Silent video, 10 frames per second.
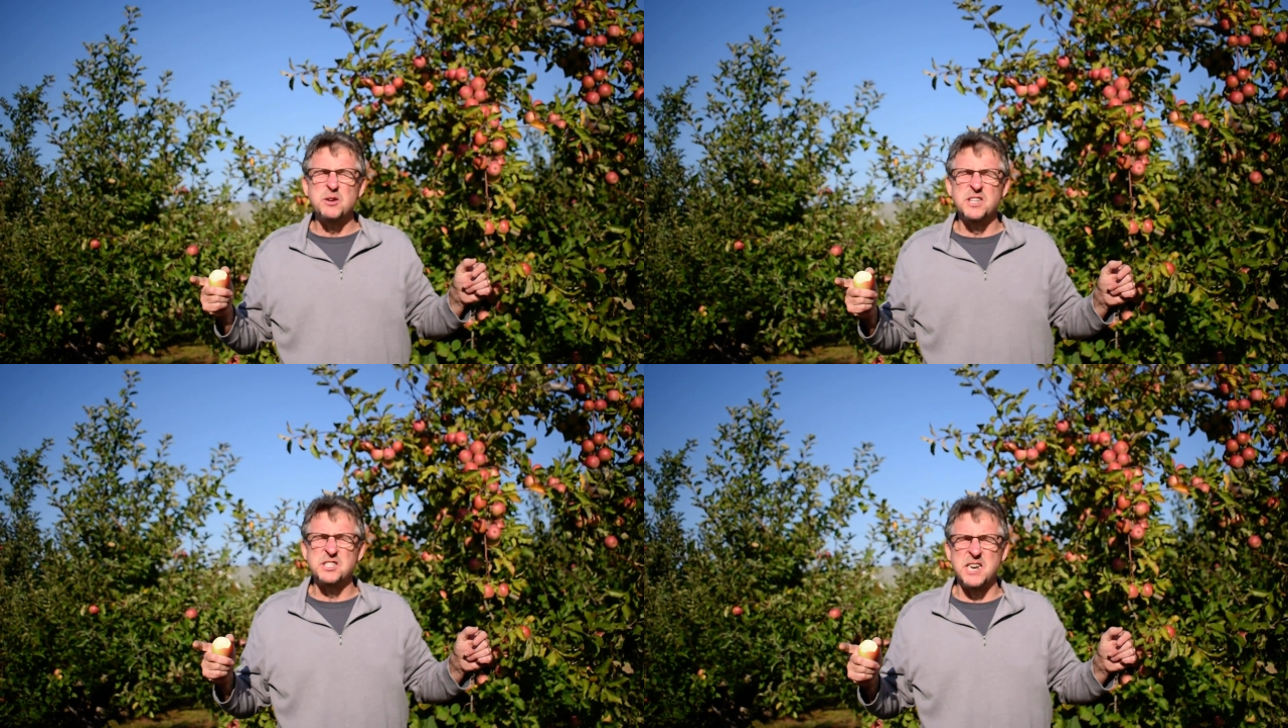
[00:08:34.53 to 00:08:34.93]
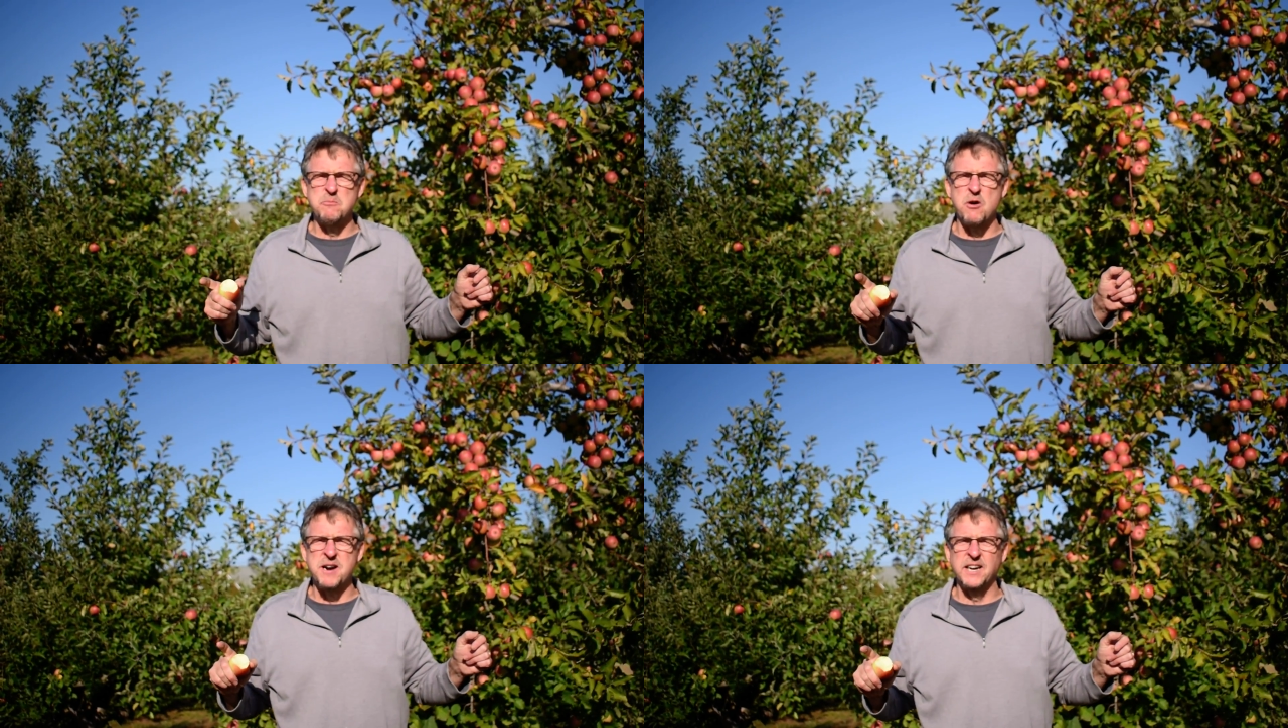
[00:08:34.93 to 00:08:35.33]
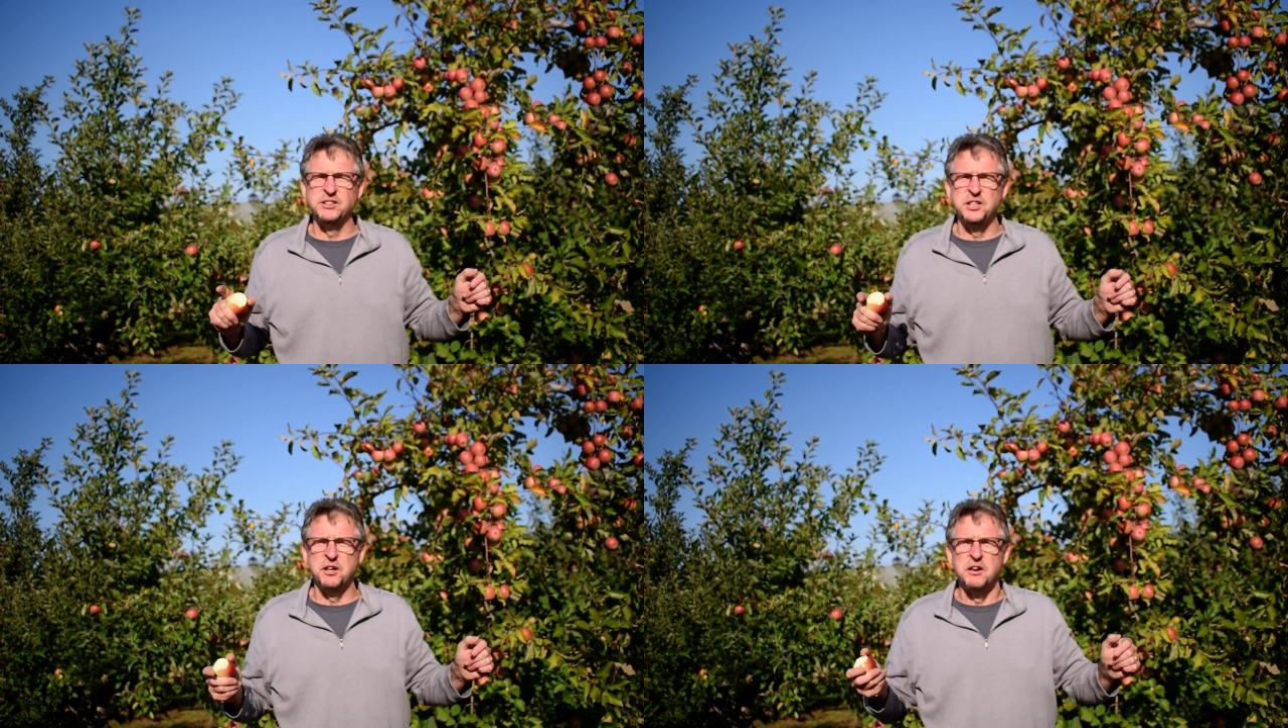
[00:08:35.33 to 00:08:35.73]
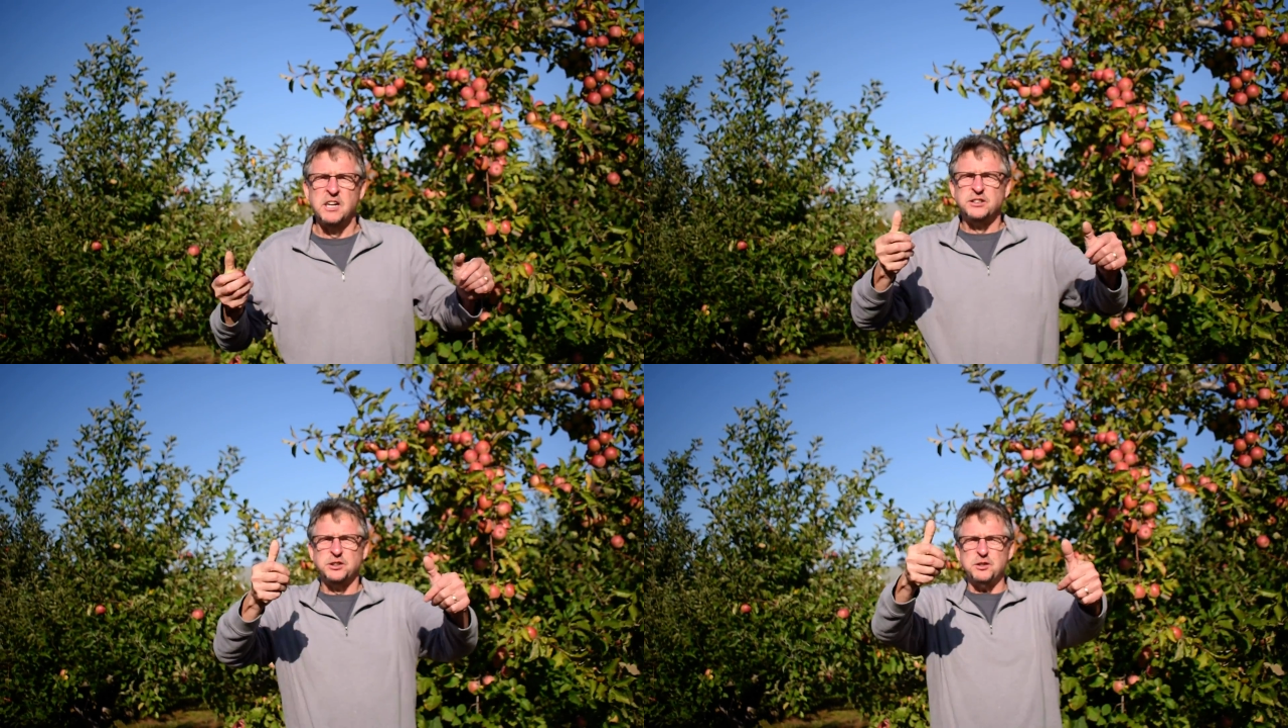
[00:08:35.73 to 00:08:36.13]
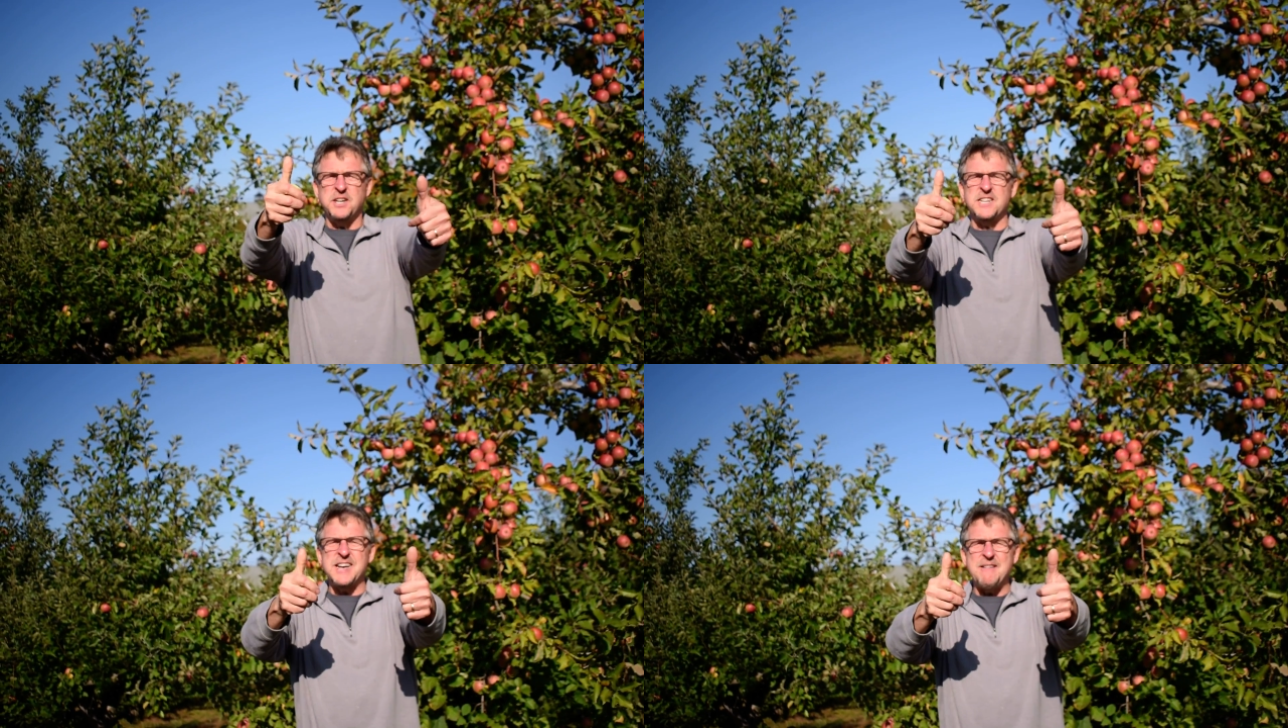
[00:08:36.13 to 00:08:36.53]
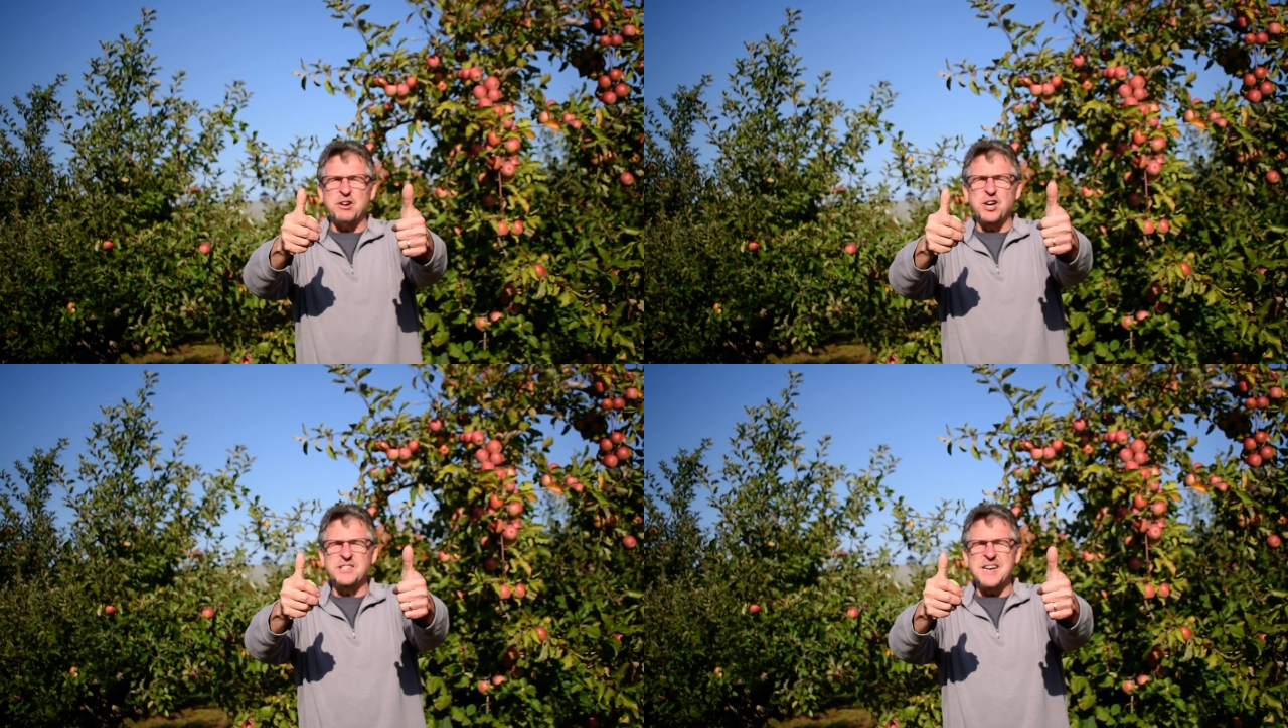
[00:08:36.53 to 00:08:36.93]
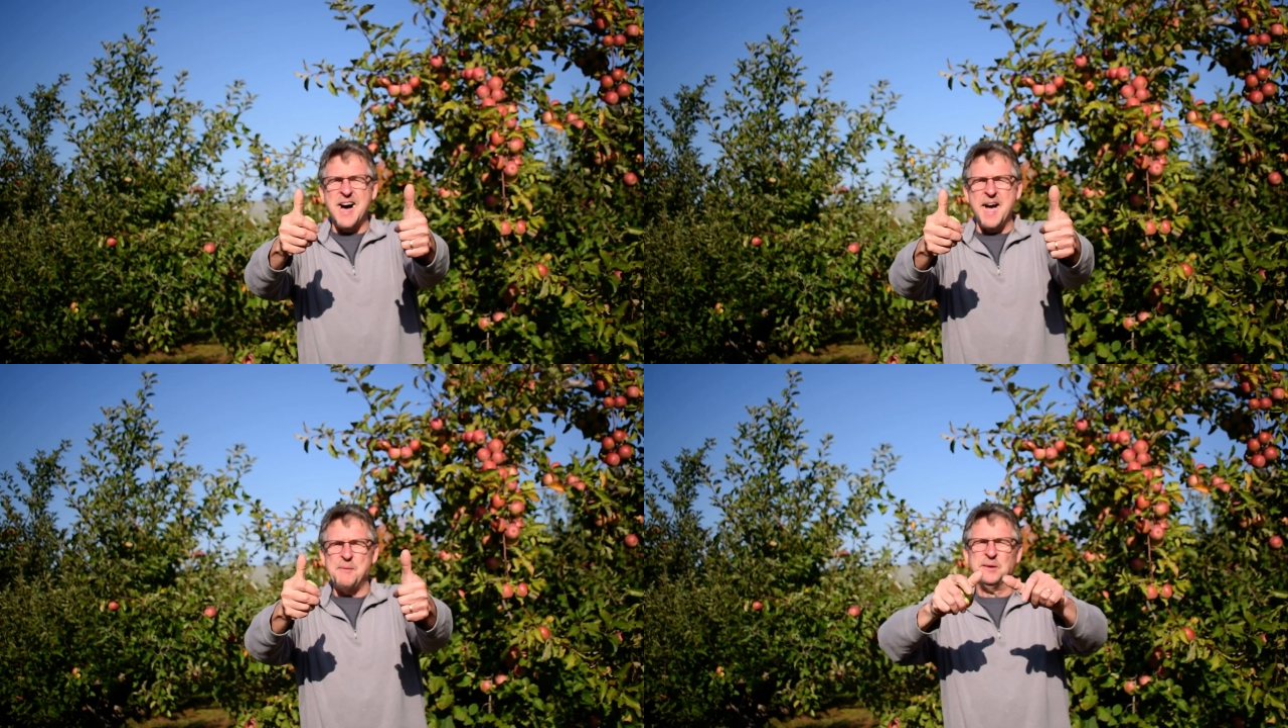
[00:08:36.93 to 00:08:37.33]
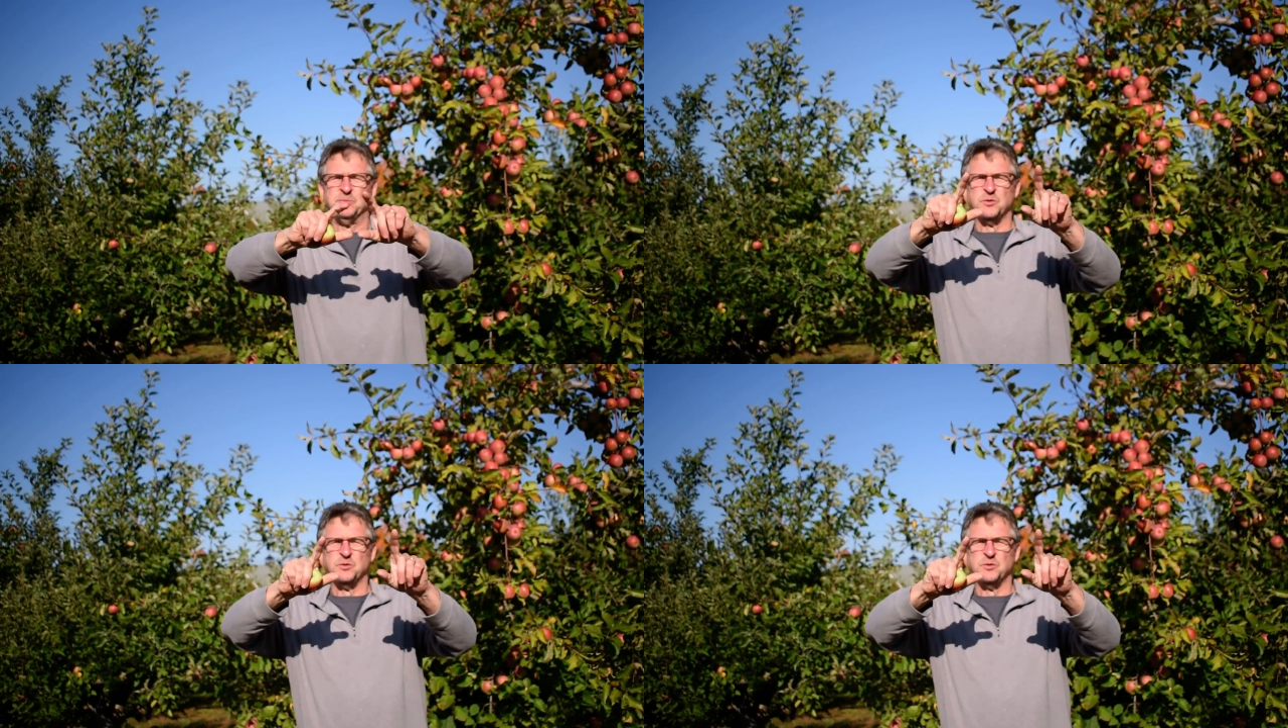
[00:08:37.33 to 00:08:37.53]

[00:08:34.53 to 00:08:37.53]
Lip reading: this anymore next year. So you kids have a good time.